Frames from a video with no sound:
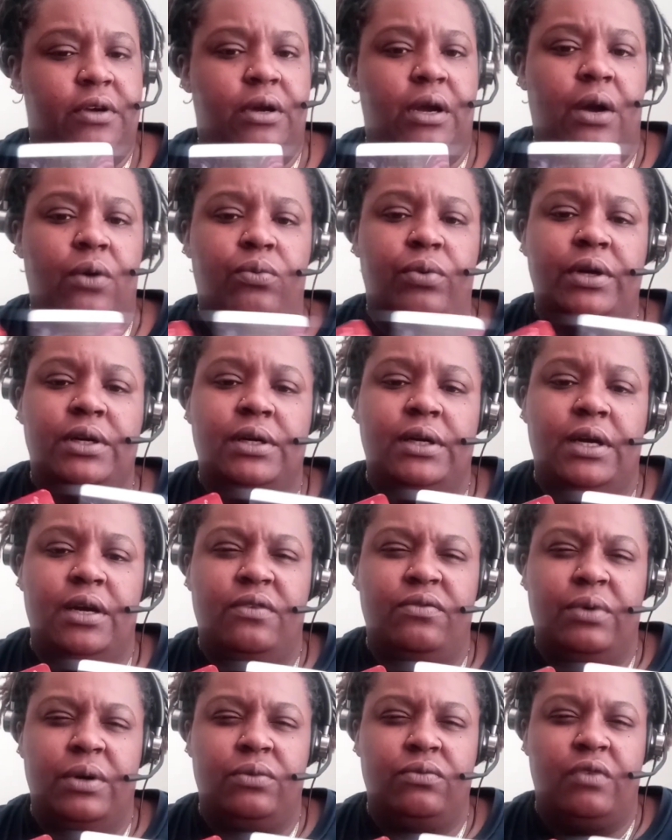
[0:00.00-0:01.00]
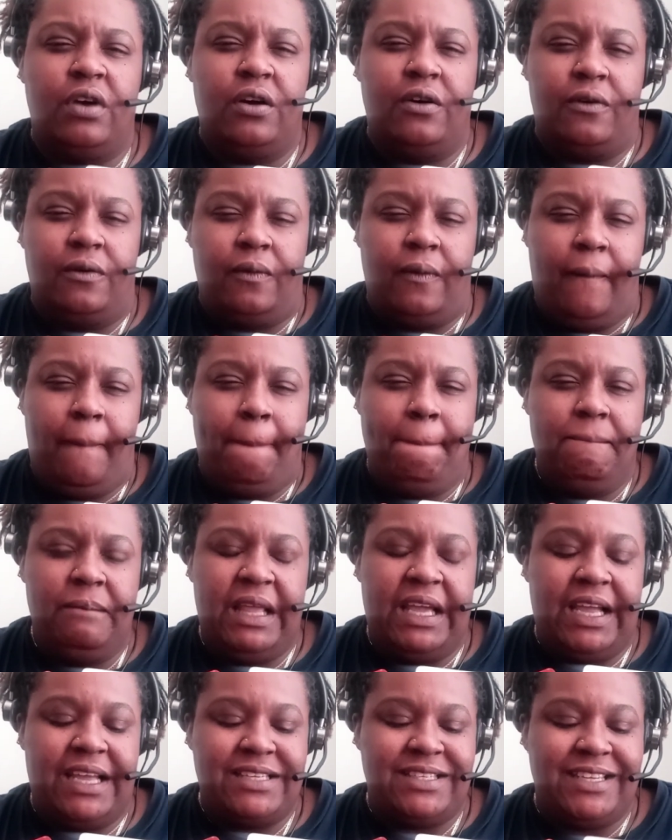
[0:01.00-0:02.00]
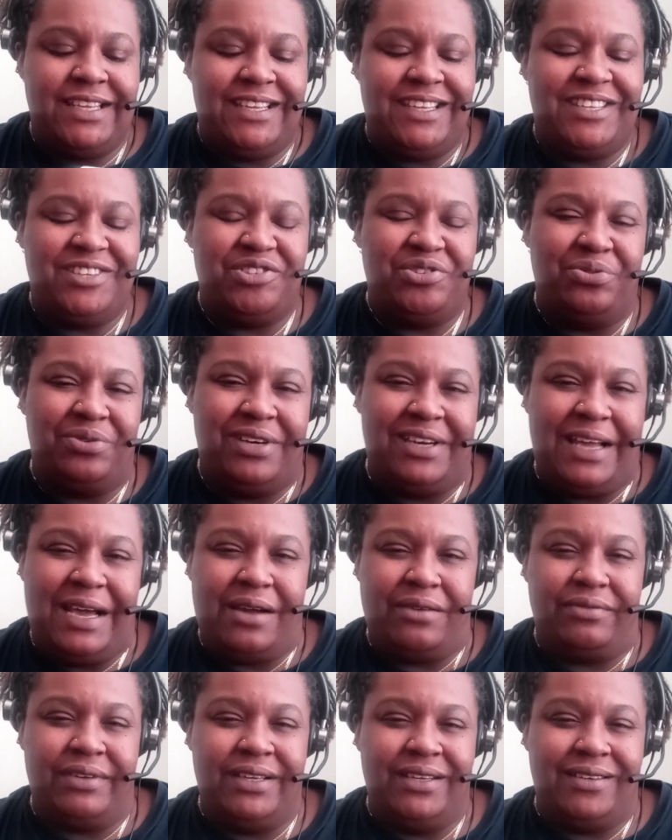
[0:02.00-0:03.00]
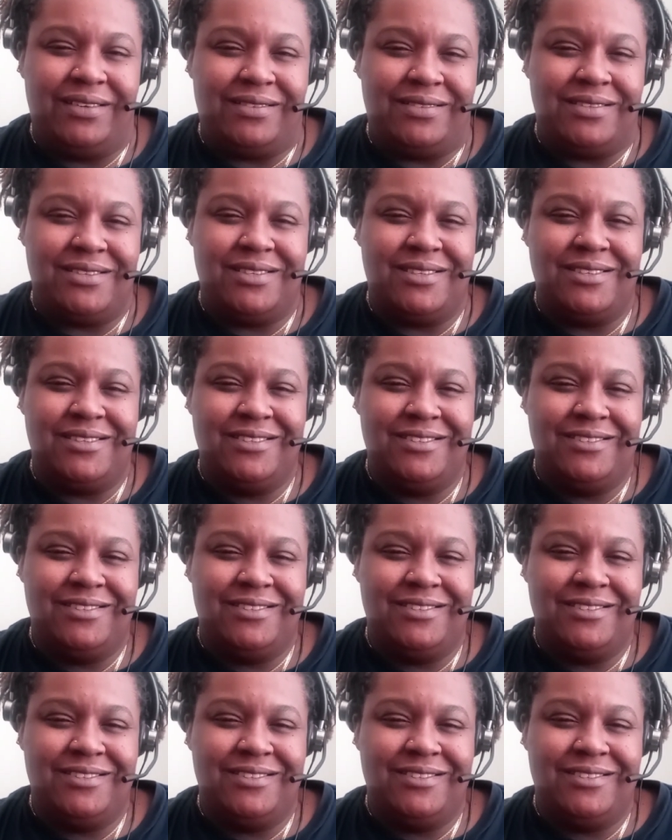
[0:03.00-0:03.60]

out where the love went wrong. Like I said, he's doing a lot of readings.